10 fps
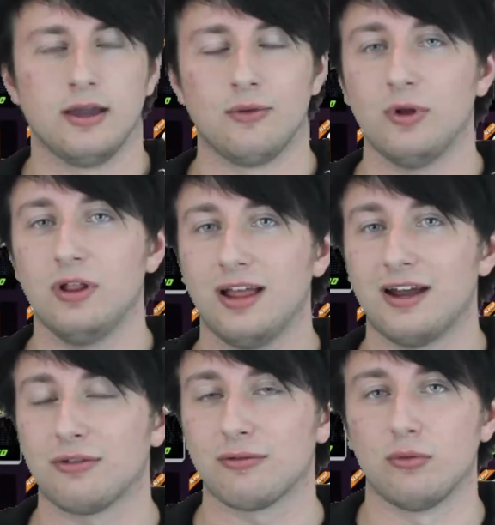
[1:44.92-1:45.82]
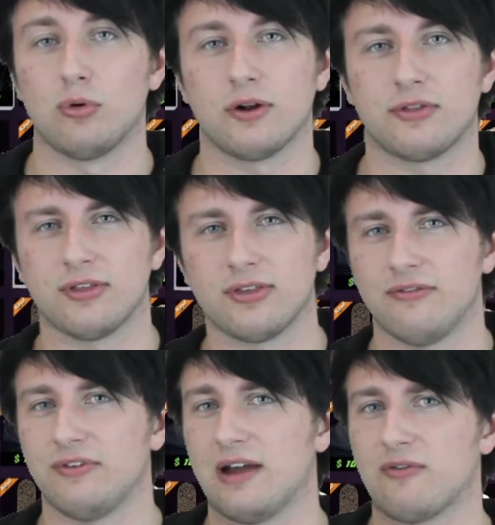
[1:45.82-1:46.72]
And while a lot of the rewards and
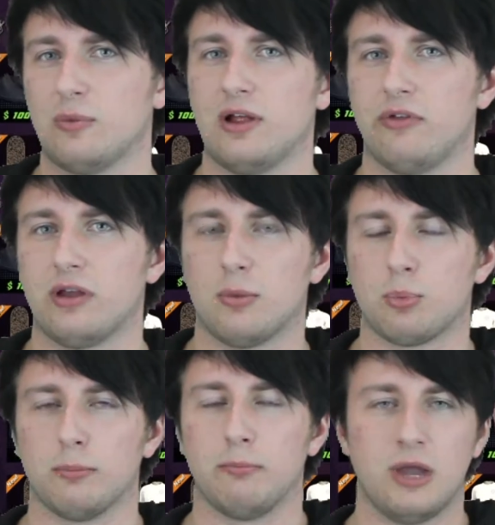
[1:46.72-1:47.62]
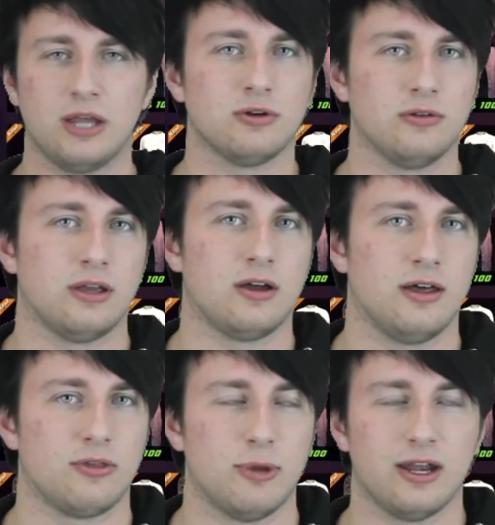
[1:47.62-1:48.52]
stuff you got from leveling up were majorly
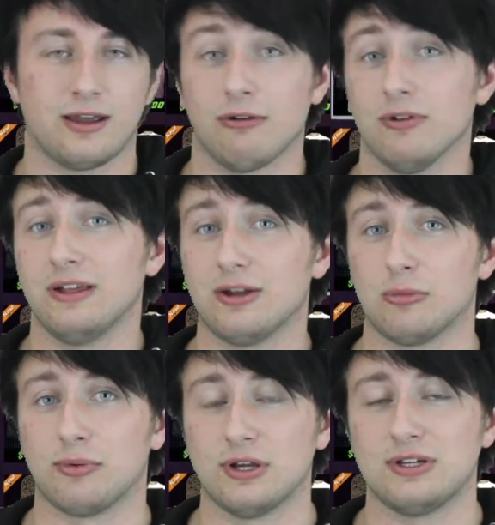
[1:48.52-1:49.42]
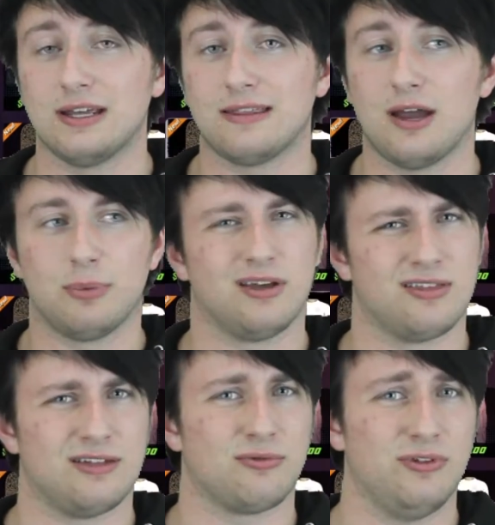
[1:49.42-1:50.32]
cosmetic, I really did appreciate that because
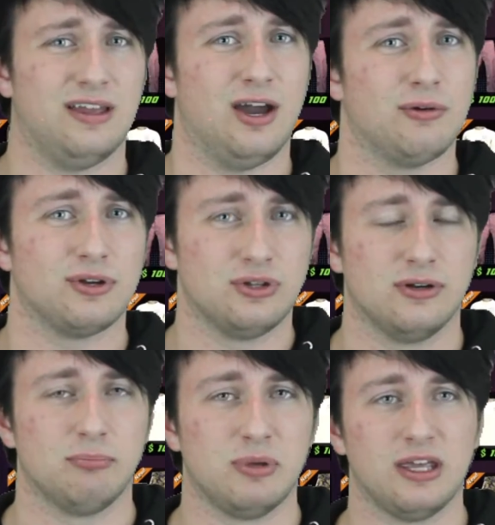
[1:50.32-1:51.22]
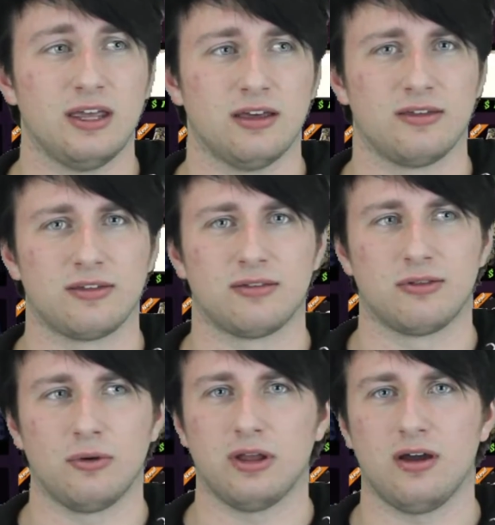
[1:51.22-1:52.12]
that's really how it should be, is
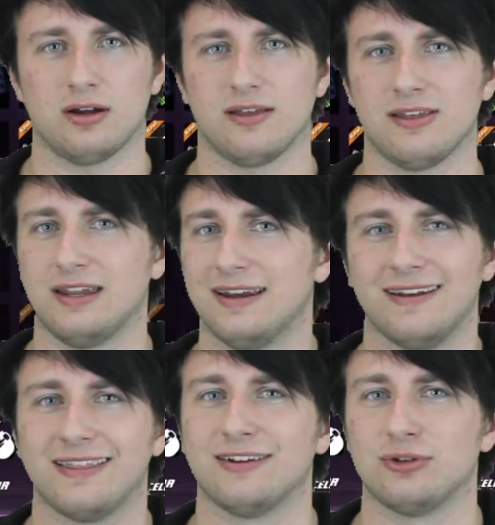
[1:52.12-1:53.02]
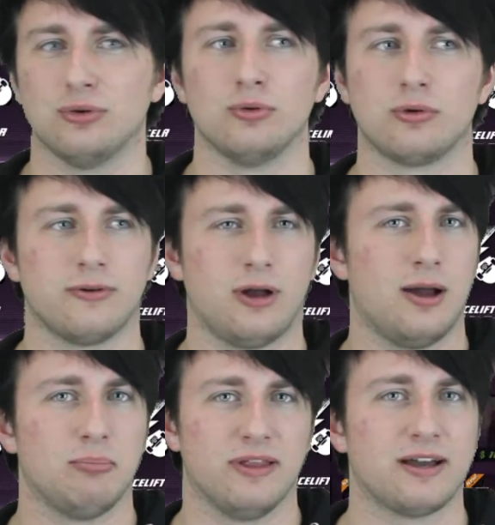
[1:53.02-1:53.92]
Tony Hawk doesn't need anything too
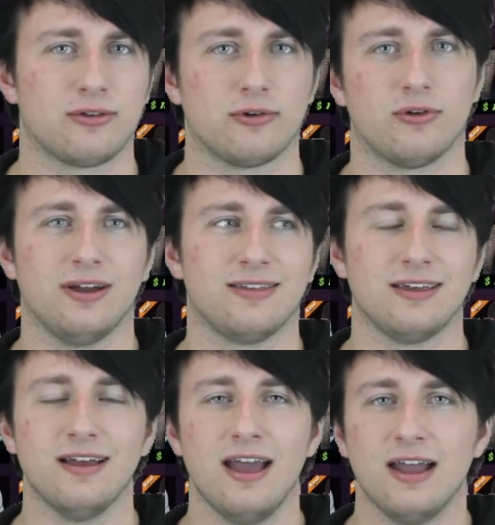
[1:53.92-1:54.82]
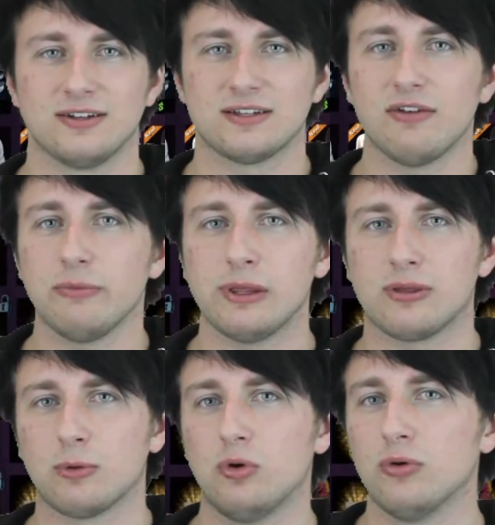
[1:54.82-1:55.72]
complex or crazy. Just giving me
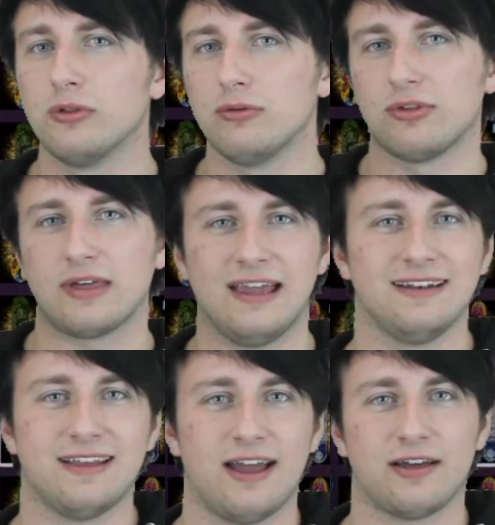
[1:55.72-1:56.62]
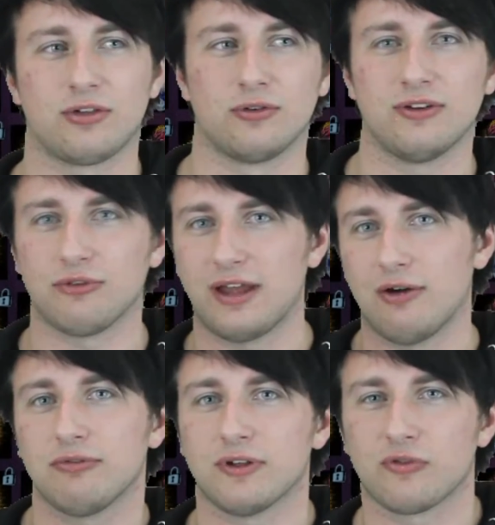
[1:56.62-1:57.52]
some cool new skate decks or different
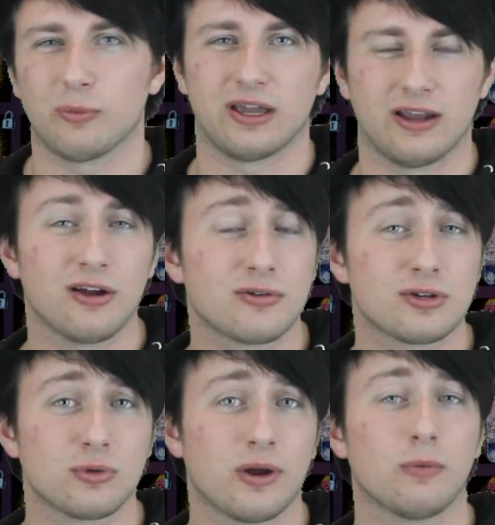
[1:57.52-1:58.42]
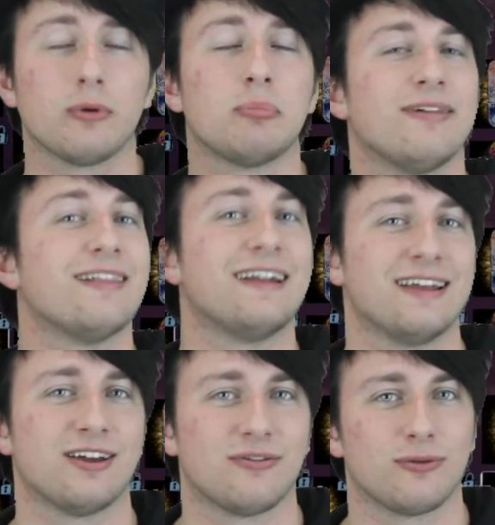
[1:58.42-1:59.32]
outfits for my characters to wear were
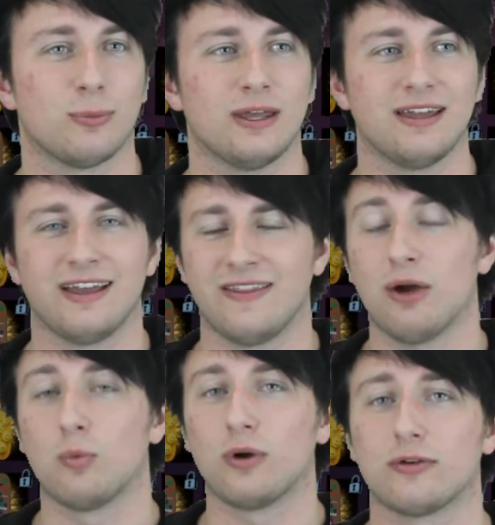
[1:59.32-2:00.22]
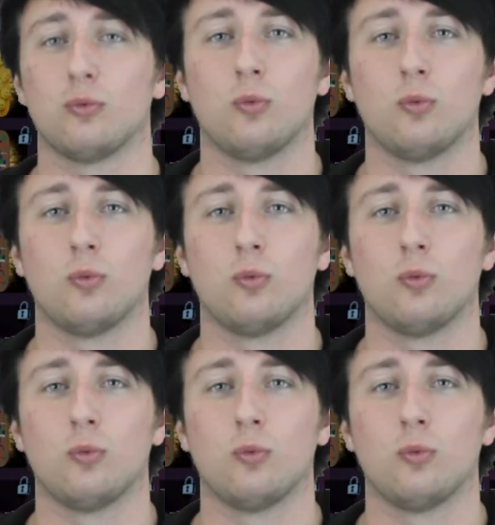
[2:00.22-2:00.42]
plenty good for me, and that worked